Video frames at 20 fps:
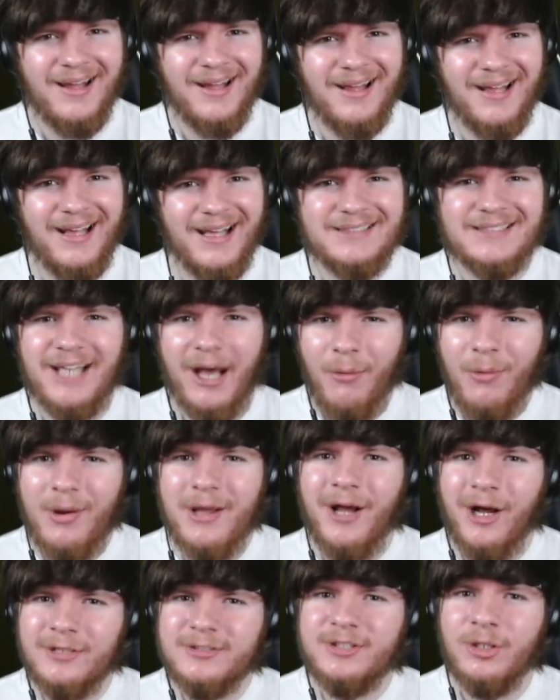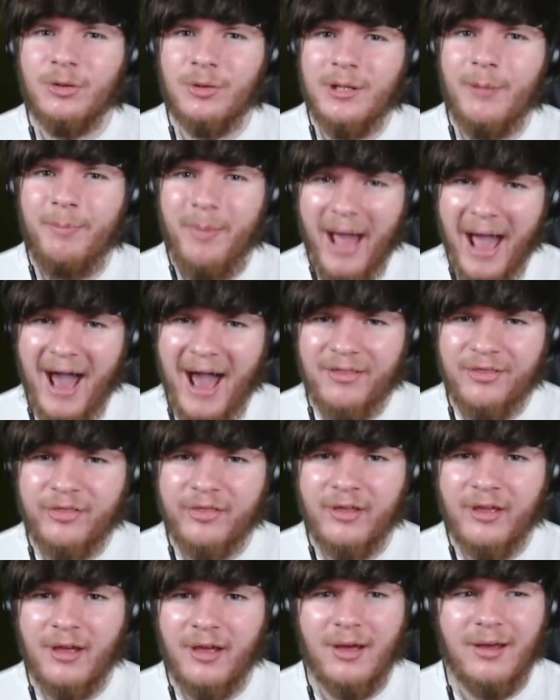Is that what y'all do in the bath?
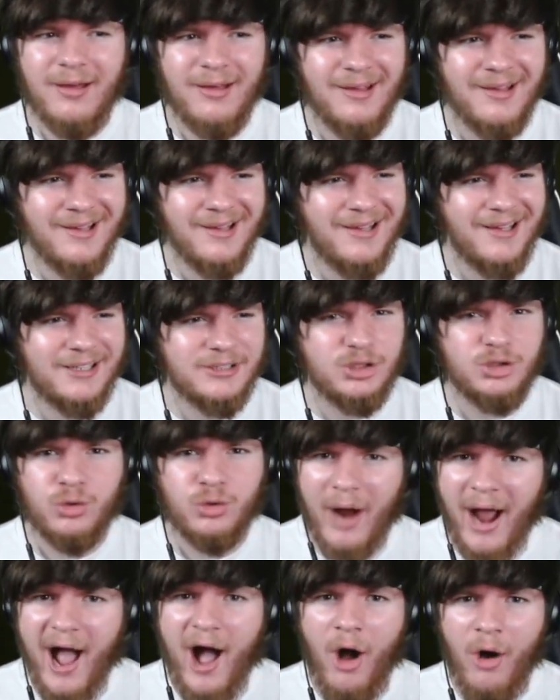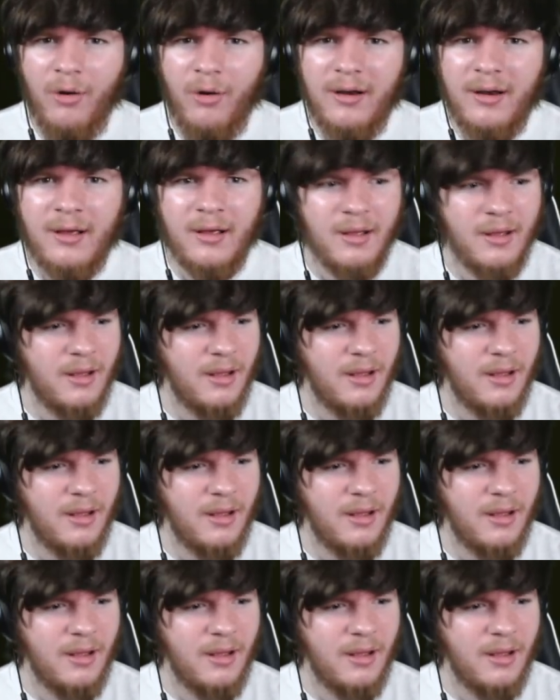Drown?